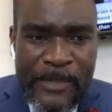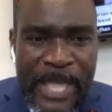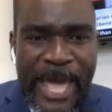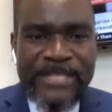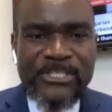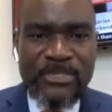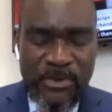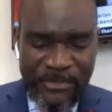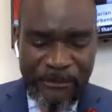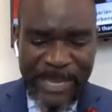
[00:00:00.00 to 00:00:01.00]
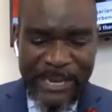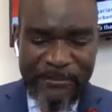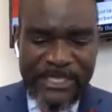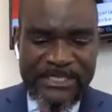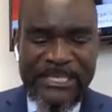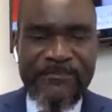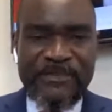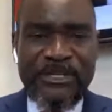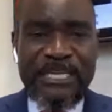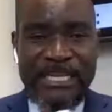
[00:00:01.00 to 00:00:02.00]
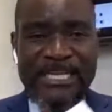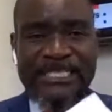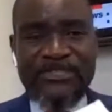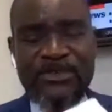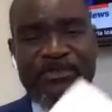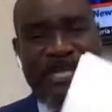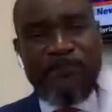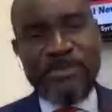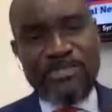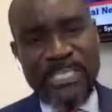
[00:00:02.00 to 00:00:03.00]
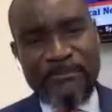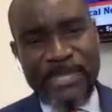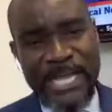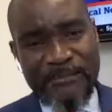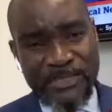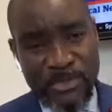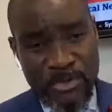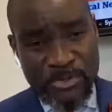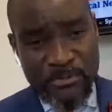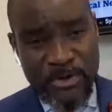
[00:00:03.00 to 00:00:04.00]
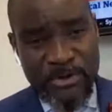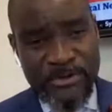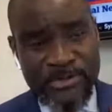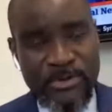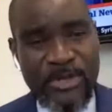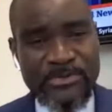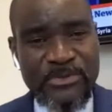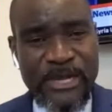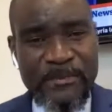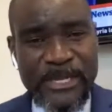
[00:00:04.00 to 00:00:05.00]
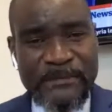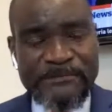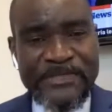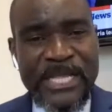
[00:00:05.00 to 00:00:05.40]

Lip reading: And so the parliament, let's assume that Butane becomes law tomorrow, you know what will happen?